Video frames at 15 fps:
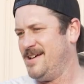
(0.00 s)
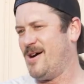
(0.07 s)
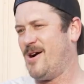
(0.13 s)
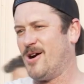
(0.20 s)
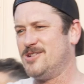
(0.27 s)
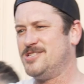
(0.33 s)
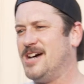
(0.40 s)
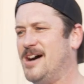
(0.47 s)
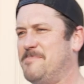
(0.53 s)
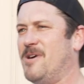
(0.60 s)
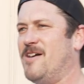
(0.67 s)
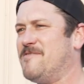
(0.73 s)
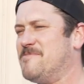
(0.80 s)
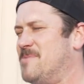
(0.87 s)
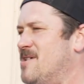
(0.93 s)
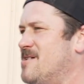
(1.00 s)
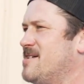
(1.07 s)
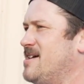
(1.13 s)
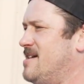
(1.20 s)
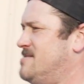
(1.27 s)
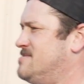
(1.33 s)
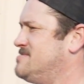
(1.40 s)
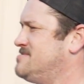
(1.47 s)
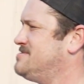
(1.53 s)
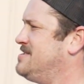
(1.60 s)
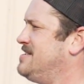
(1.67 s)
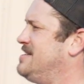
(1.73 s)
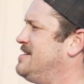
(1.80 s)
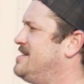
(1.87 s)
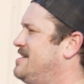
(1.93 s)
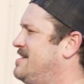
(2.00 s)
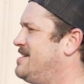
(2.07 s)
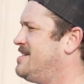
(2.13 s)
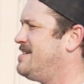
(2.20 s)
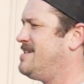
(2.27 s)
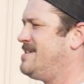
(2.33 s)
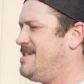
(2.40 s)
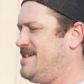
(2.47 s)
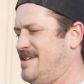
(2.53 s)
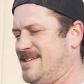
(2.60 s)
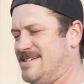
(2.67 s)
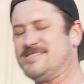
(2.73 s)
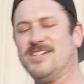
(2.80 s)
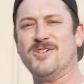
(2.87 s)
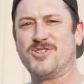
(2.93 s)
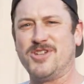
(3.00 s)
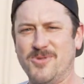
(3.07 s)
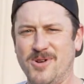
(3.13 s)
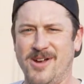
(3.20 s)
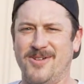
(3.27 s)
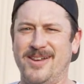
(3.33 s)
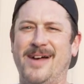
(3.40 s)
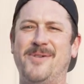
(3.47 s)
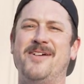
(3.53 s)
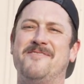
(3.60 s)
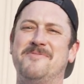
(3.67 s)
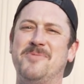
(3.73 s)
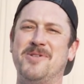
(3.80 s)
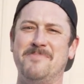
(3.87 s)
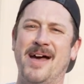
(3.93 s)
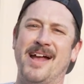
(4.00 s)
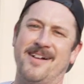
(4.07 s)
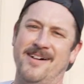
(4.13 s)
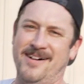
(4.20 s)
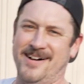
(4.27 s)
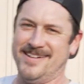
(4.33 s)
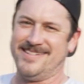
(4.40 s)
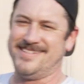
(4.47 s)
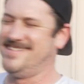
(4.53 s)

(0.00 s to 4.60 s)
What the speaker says: hard top off a Bronco. That's all she wrote. Now we have to put it back on.